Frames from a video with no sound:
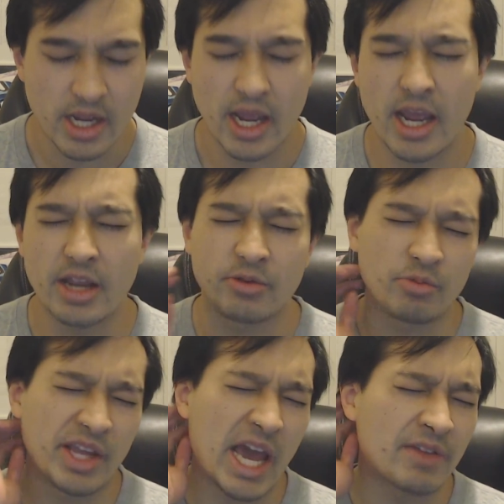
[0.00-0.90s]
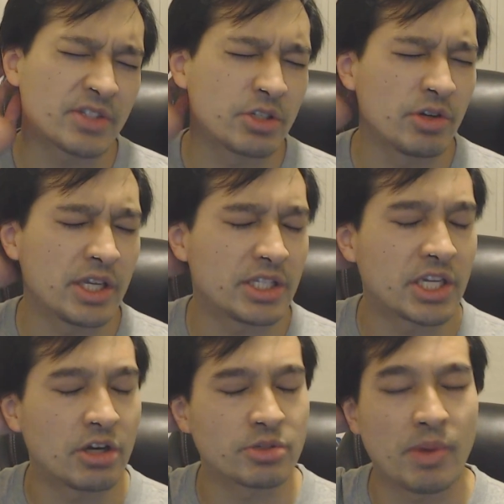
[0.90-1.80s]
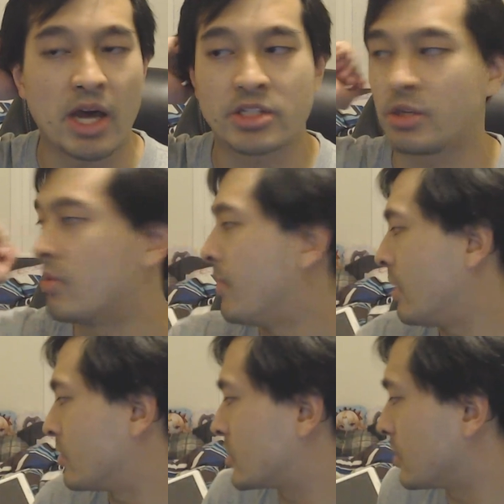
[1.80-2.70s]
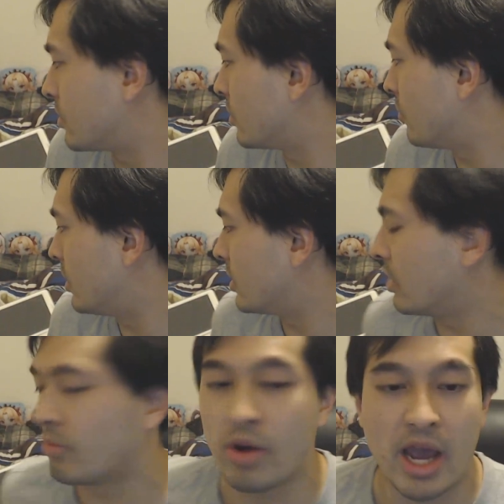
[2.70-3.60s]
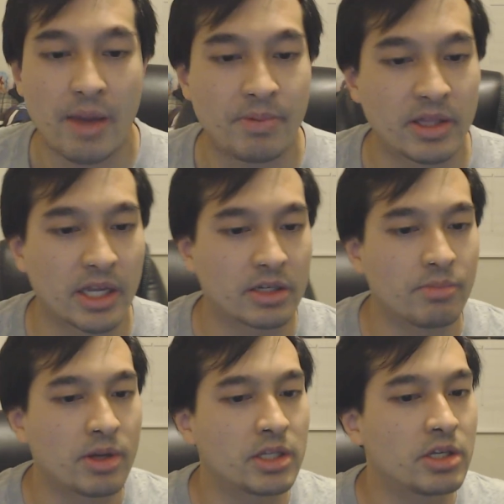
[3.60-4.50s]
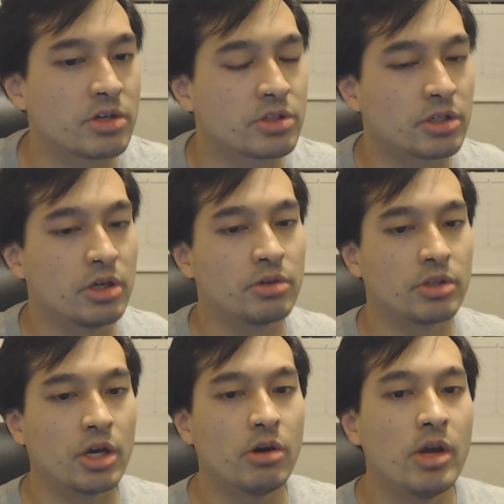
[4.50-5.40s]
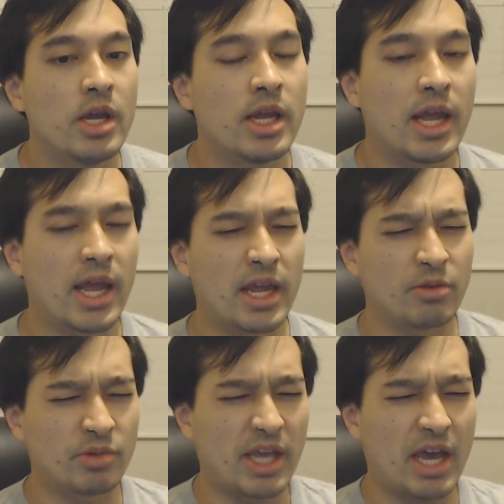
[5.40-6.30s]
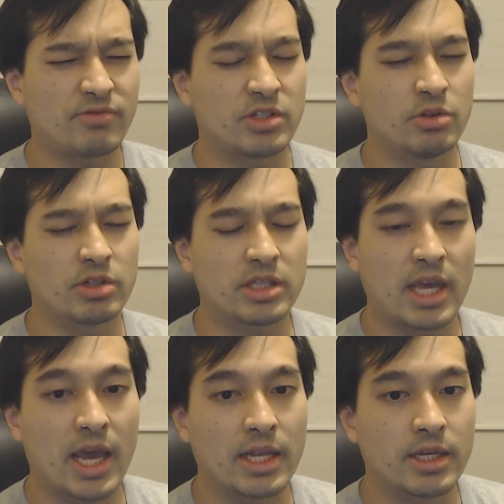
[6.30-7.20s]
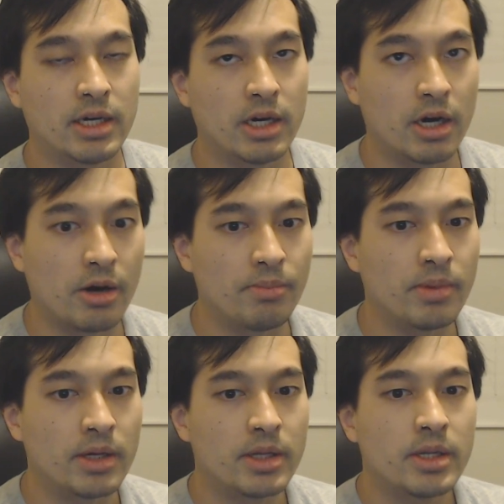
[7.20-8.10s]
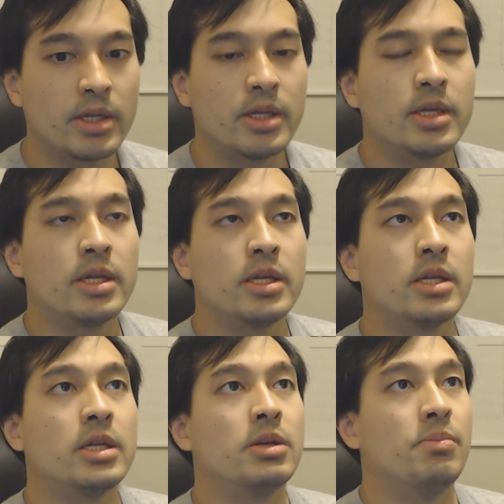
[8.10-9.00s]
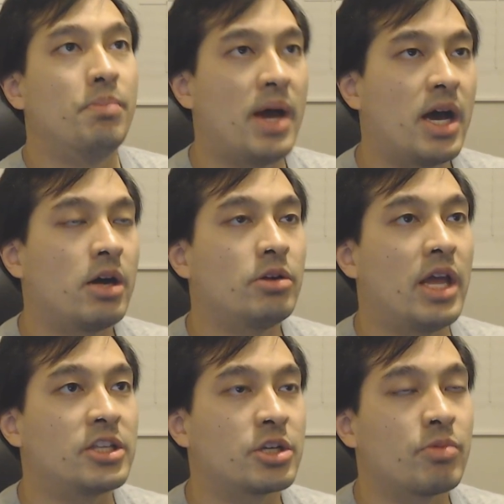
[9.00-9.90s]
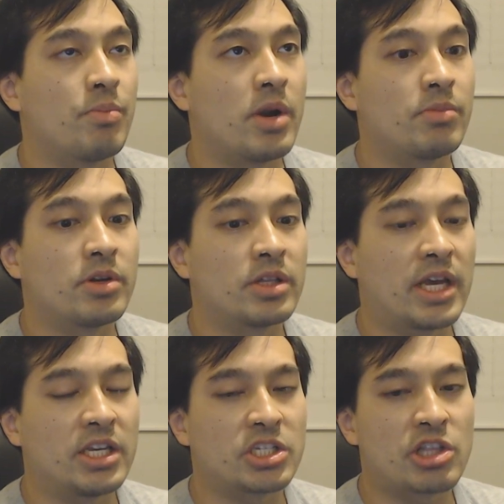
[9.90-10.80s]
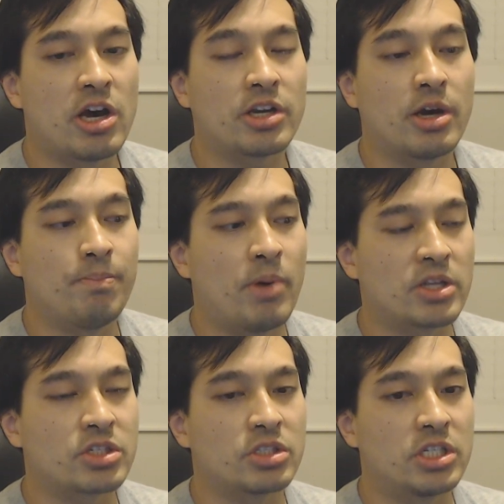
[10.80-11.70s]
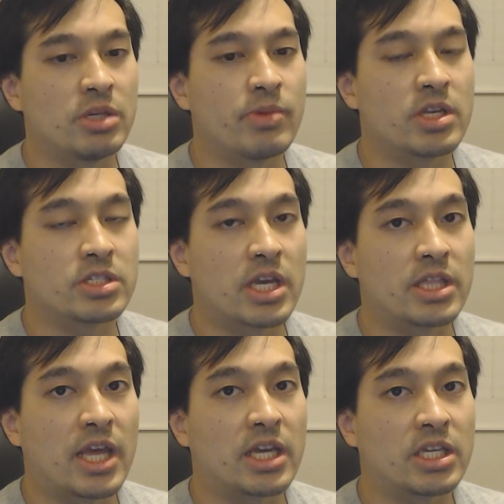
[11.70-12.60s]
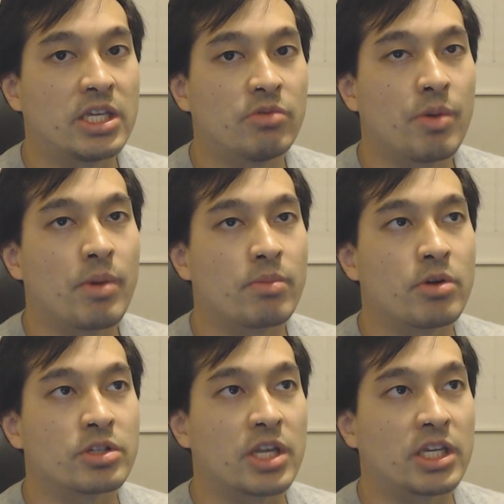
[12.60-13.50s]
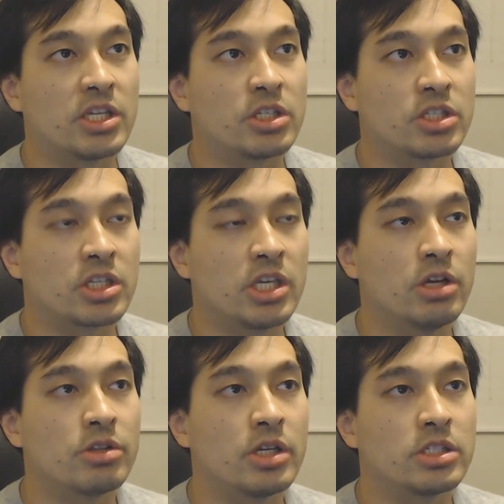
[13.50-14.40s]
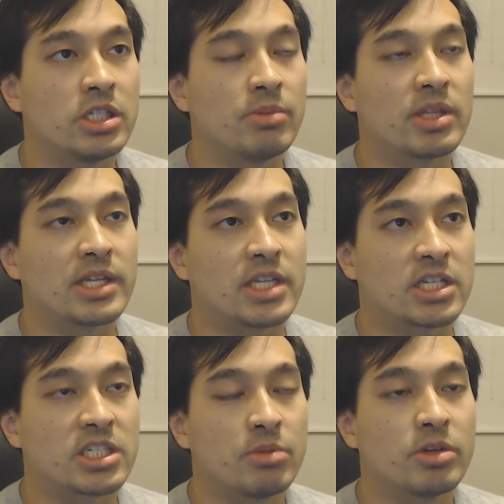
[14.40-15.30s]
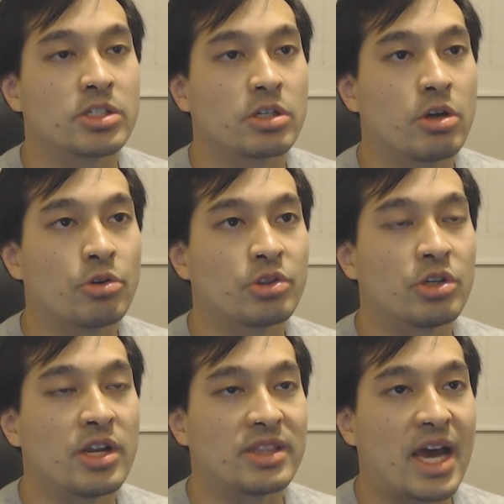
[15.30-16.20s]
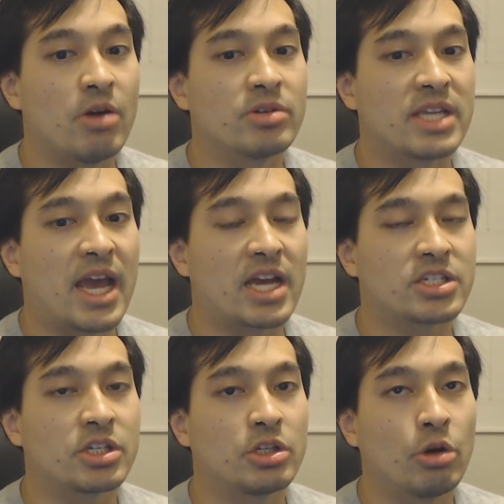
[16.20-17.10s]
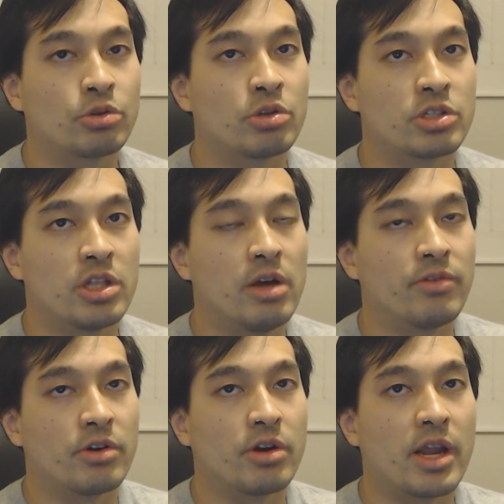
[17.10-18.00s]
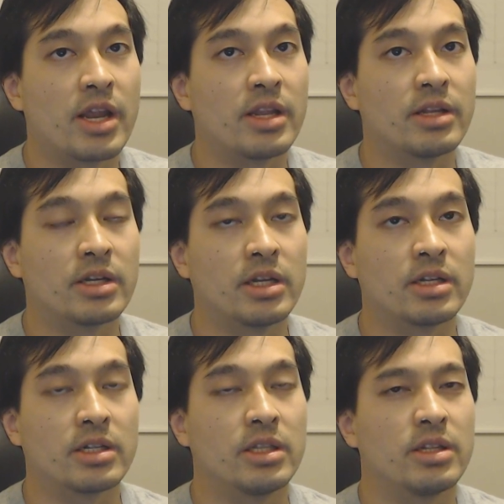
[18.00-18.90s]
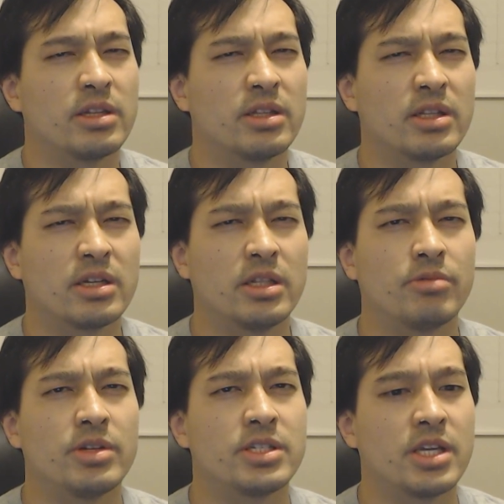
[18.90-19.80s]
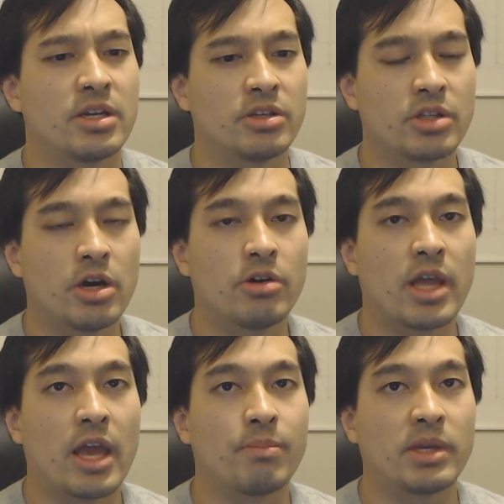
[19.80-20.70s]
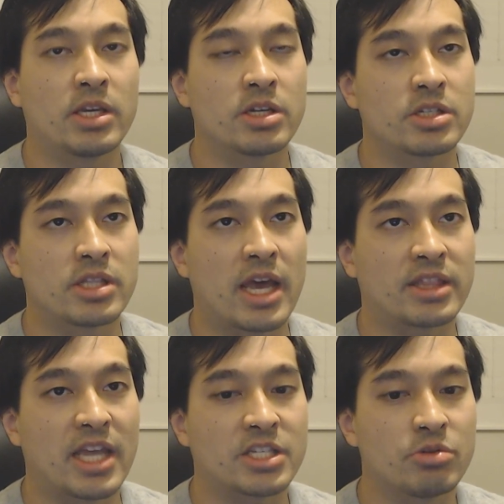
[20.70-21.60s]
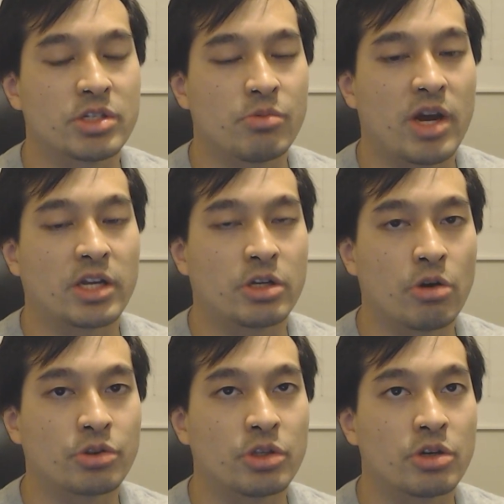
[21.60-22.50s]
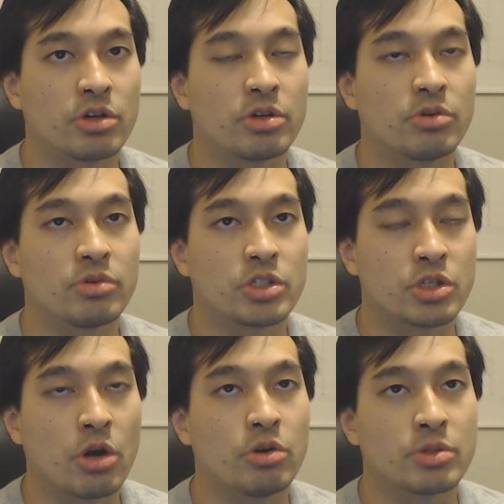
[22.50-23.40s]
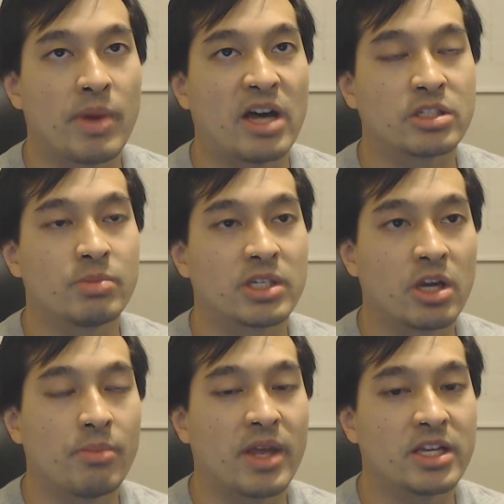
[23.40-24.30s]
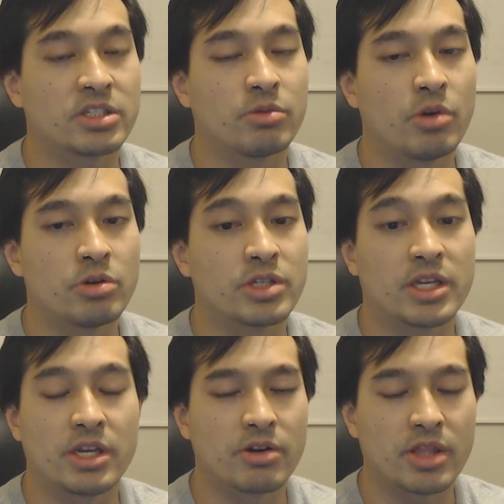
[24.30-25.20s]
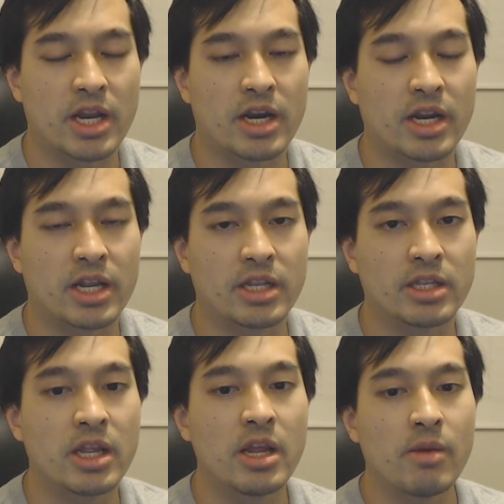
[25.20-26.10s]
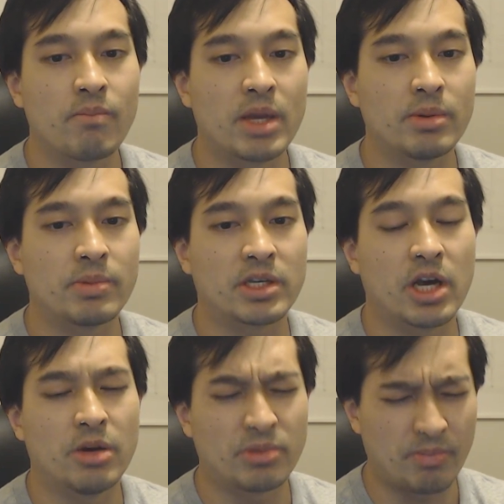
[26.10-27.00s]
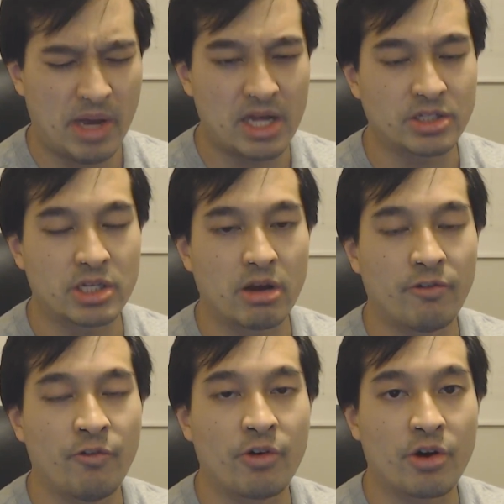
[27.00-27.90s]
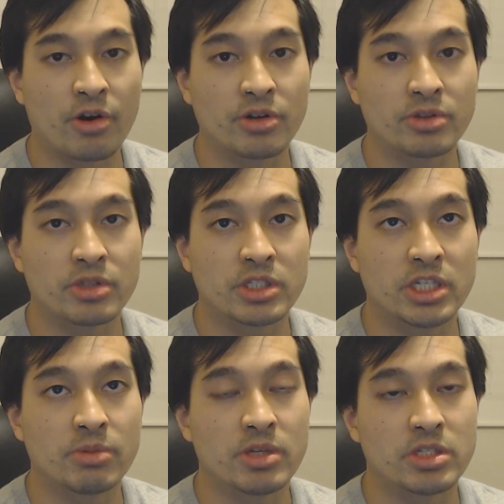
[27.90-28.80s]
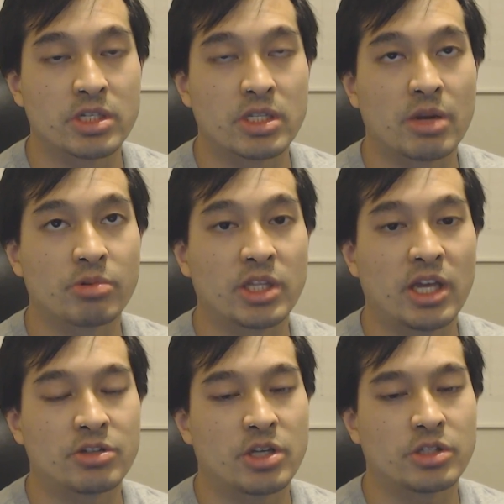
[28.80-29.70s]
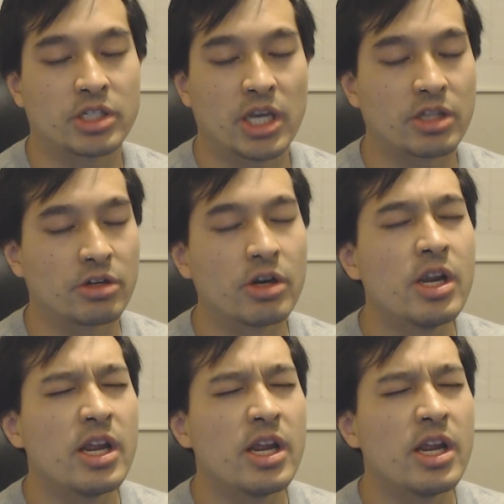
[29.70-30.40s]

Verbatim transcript: And we have to it he tells Mal to remember something what of what happened like um, many years ago, you know? And we have to it that um Mal ends up remembering like he slaughtered a bunch of demons and that he remembers like he killed a demon that's like similar to Gowther and that was actually Gowther's lover and G- G- Glariza, you know? And because of that, that's the reason why Gowther chose Mal to become Estarossa here and there and maybe become the balance for the demons and everything else altogether.